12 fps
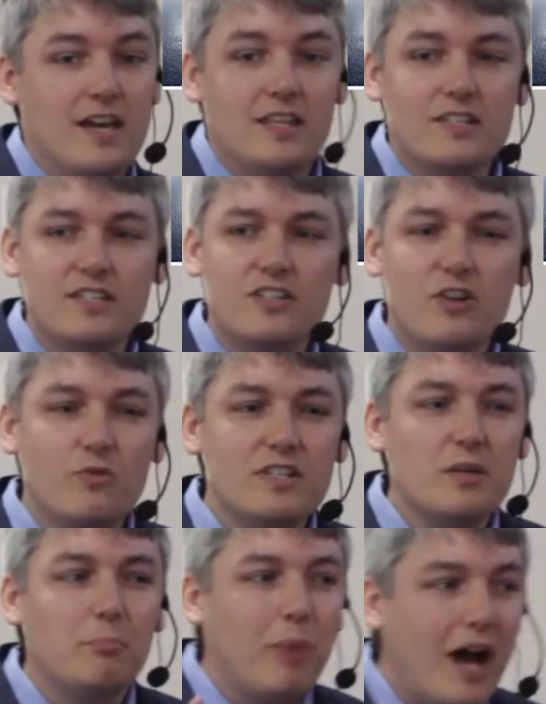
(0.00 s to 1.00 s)
This is known as
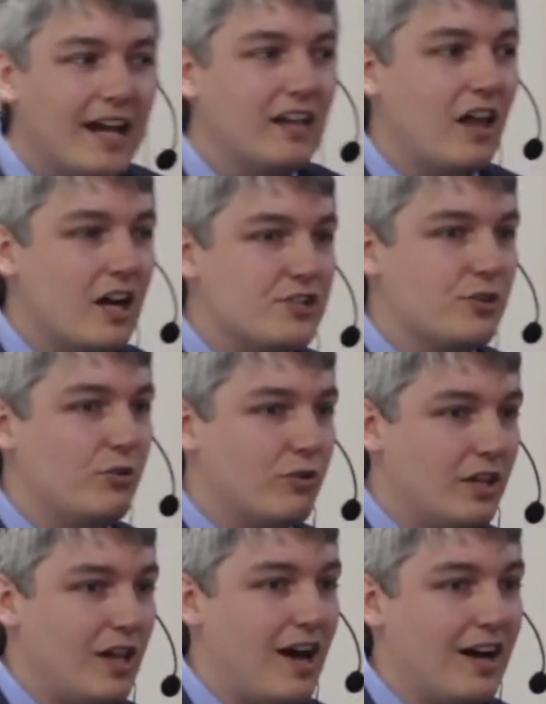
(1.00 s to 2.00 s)
a biological
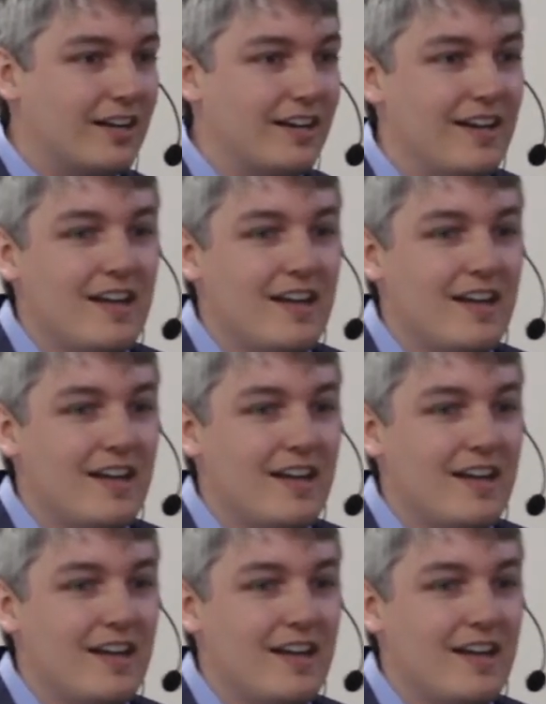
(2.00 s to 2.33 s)
clock.